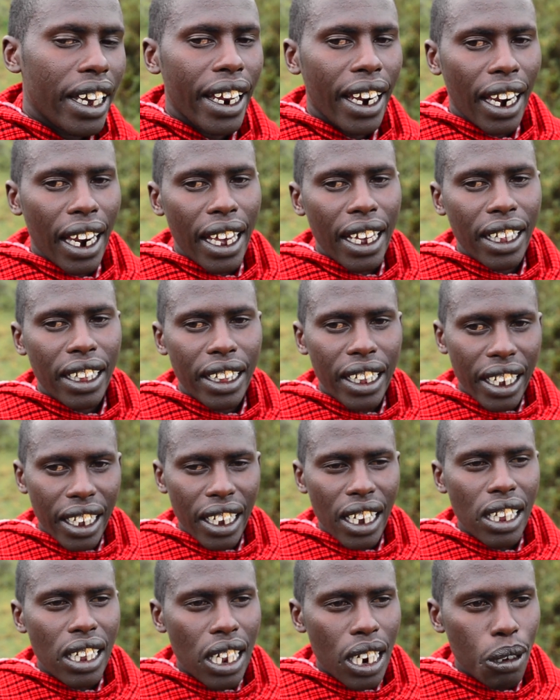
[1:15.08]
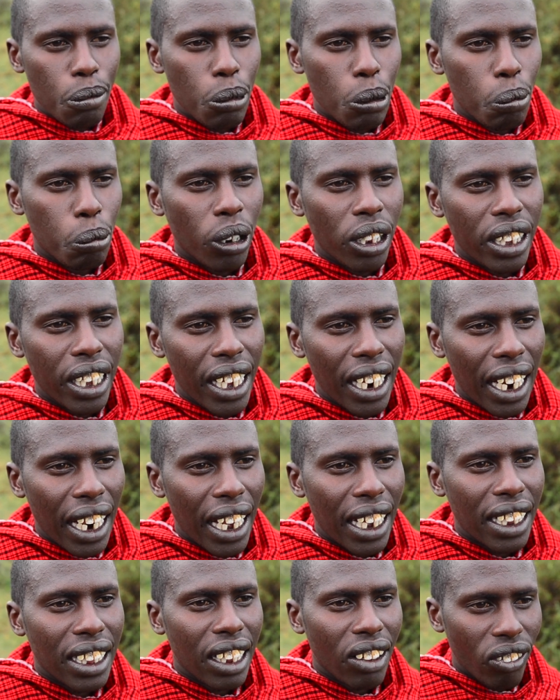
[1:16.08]
And like the Kenyan people, they
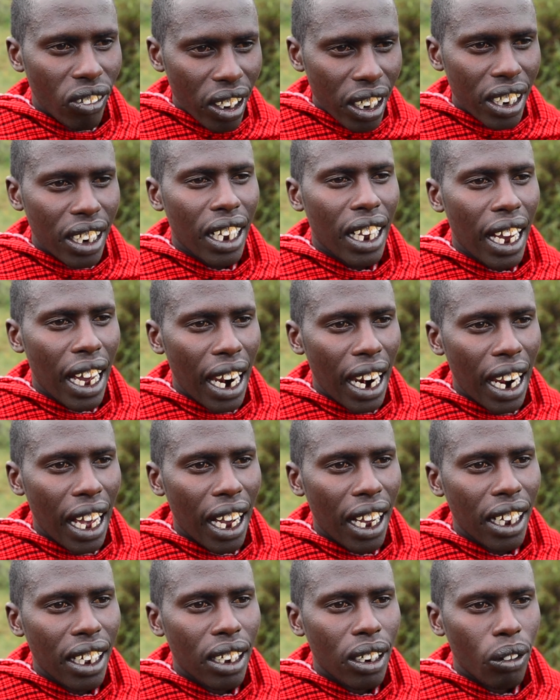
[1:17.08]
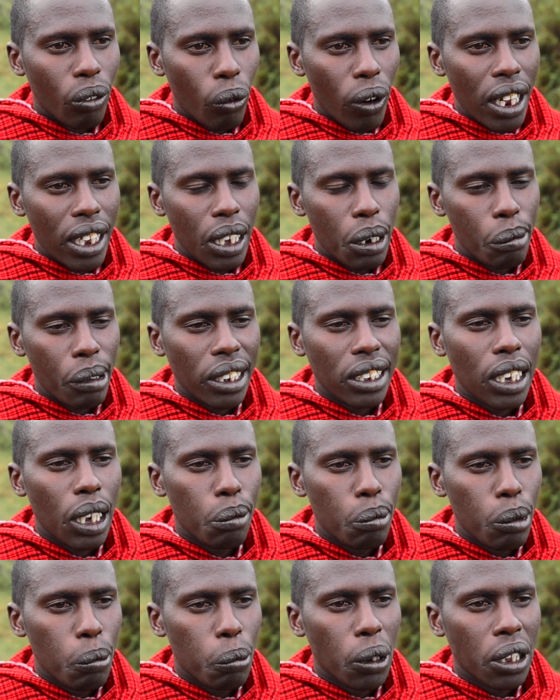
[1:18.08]
like the red color, while the
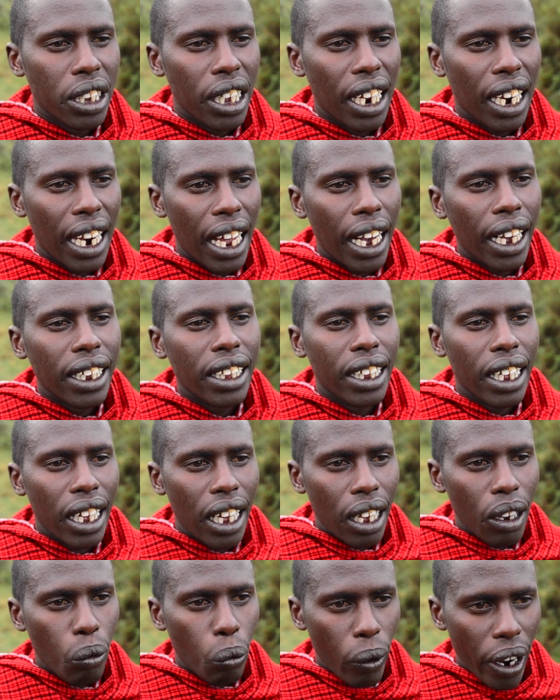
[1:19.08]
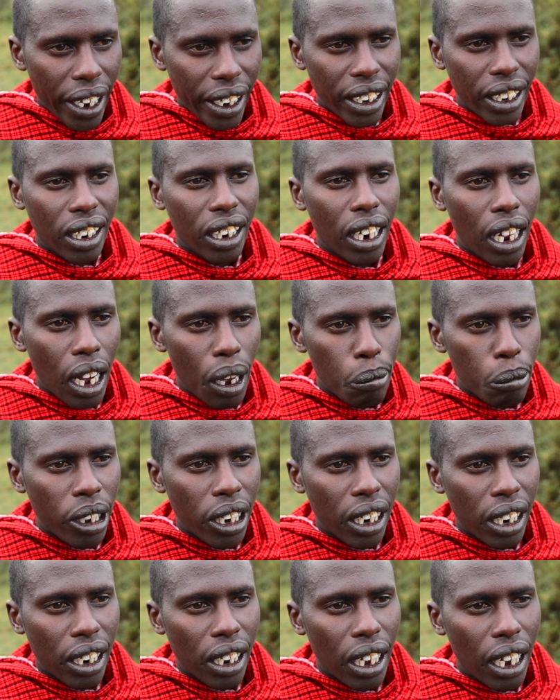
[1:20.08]
Maasai people, they like the white,
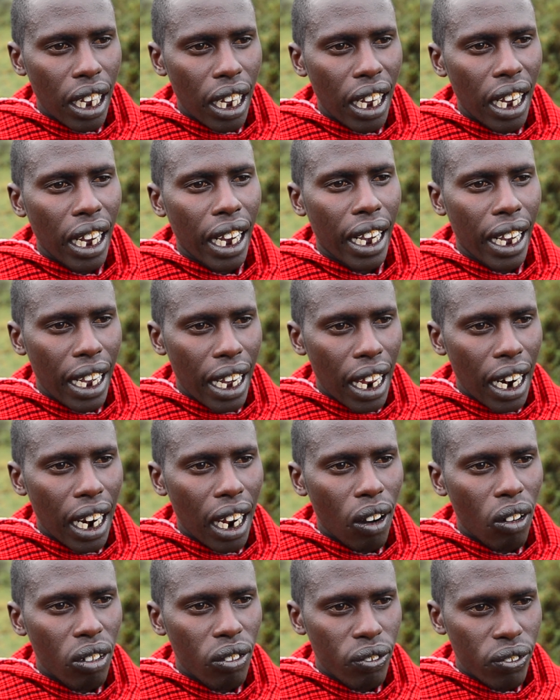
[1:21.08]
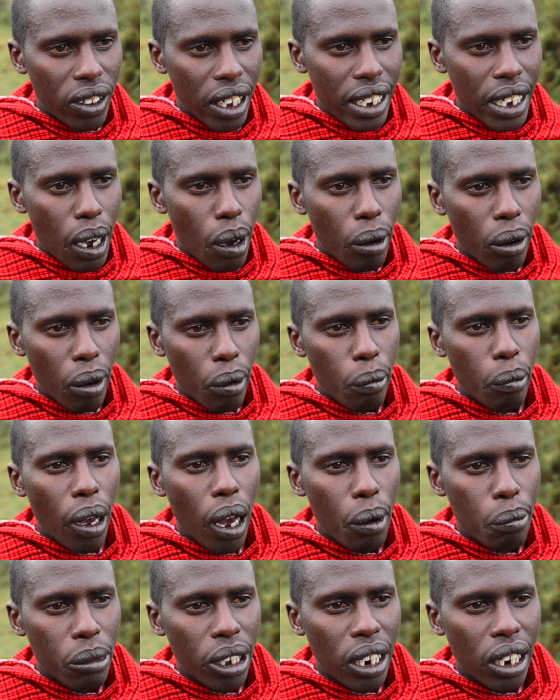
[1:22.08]
color of their,
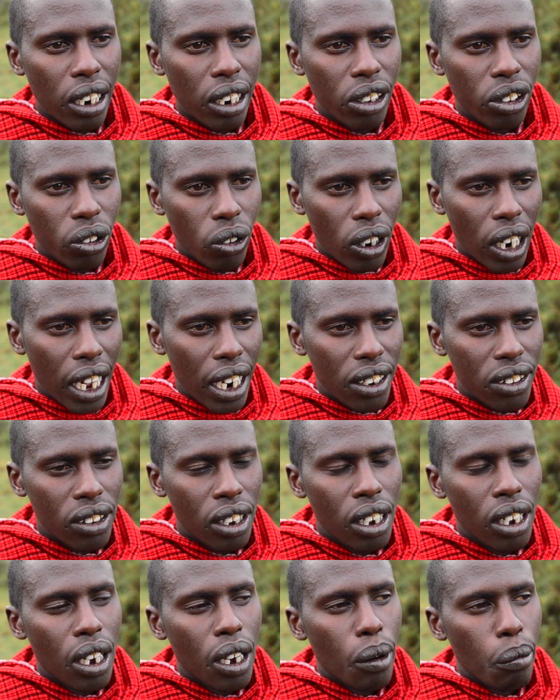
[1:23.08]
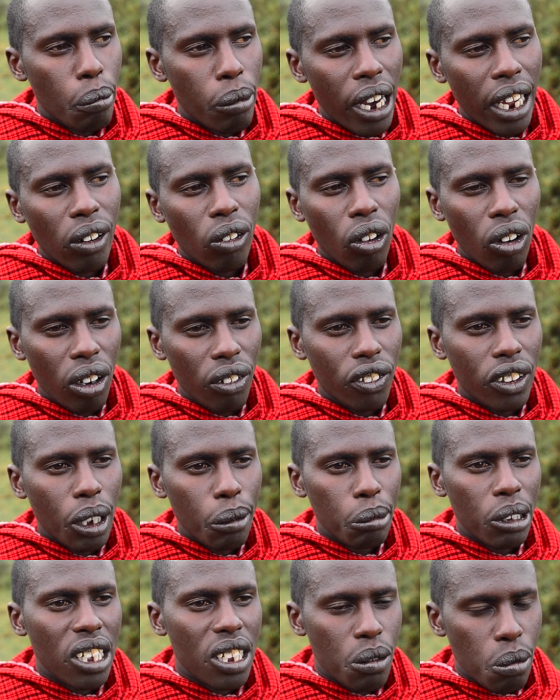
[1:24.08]
jewelries. But all of
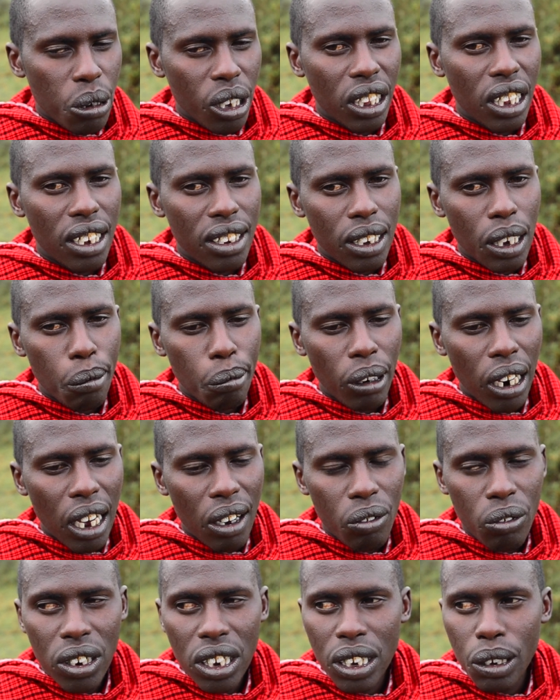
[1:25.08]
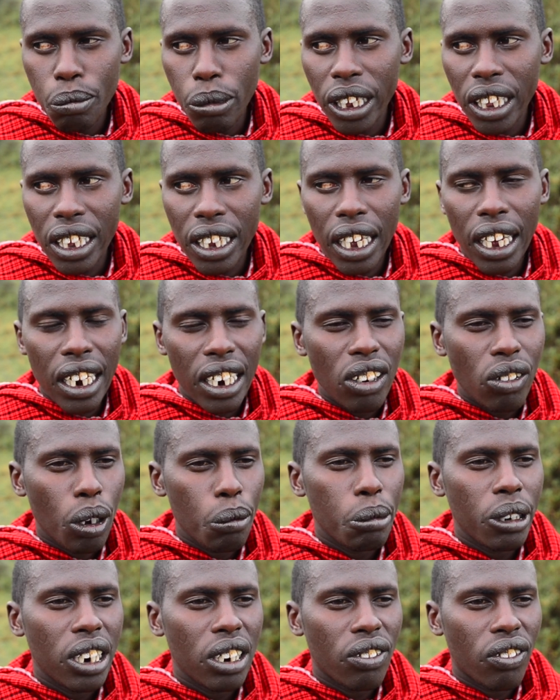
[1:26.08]
them, they speak the same language, but a little
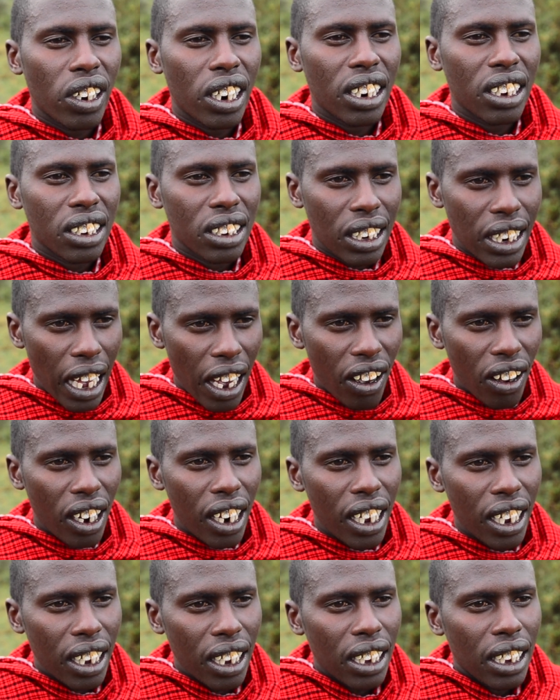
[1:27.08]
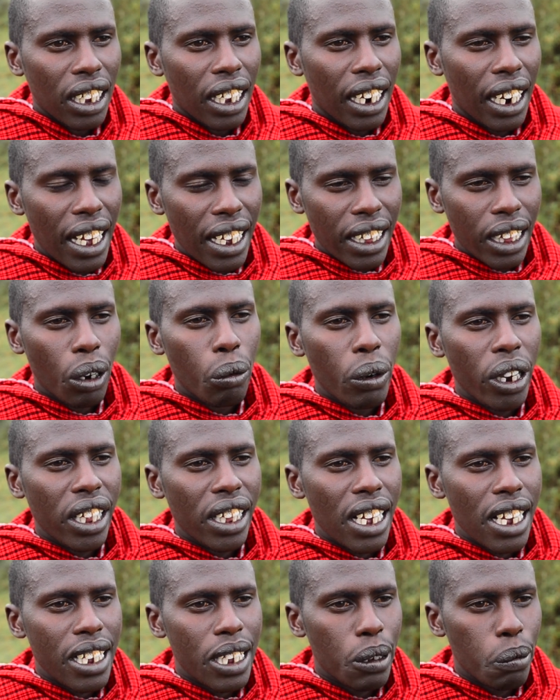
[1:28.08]
bit different is dialect, like the way
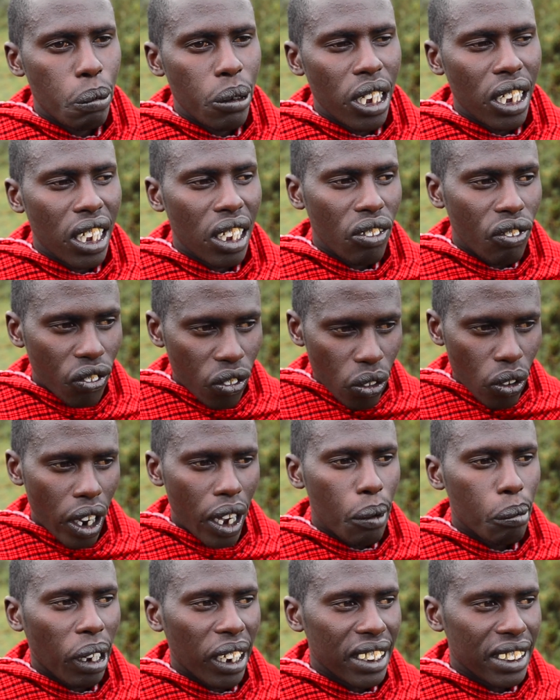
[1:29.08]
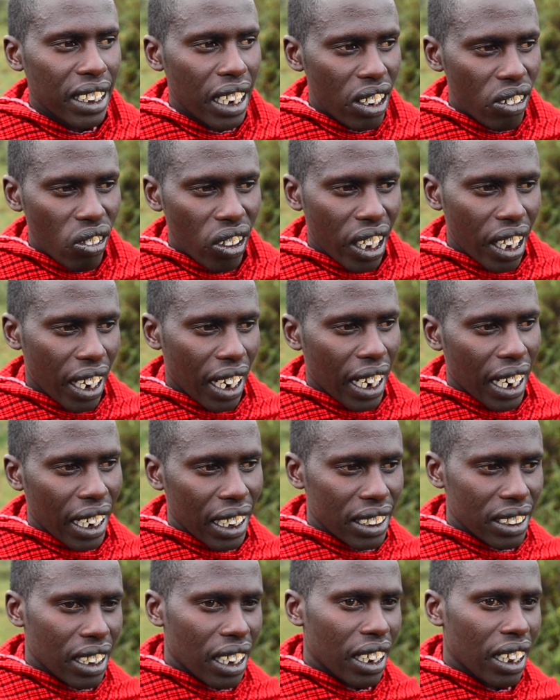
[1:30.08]
they speak. If you are a Maasai, you can
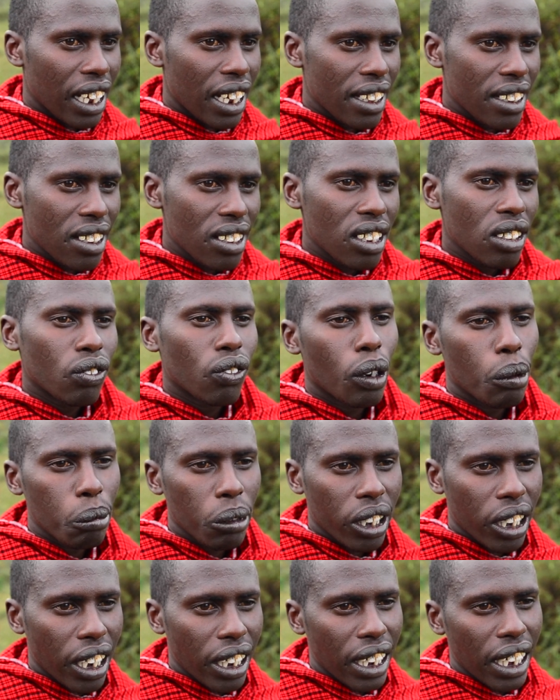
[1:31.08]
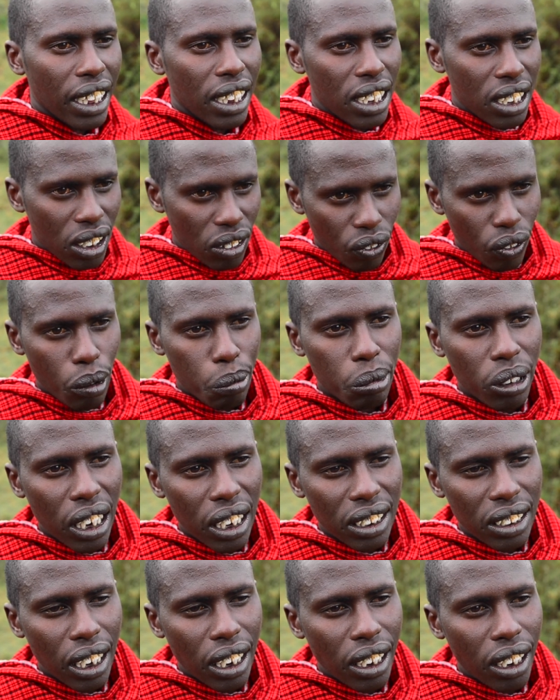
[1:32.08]
understand that this is from Kenya, this is from
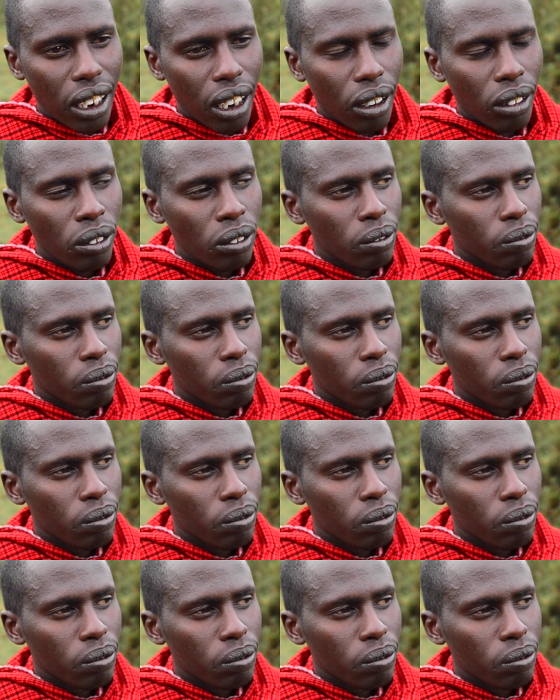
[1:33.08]
Tanzania.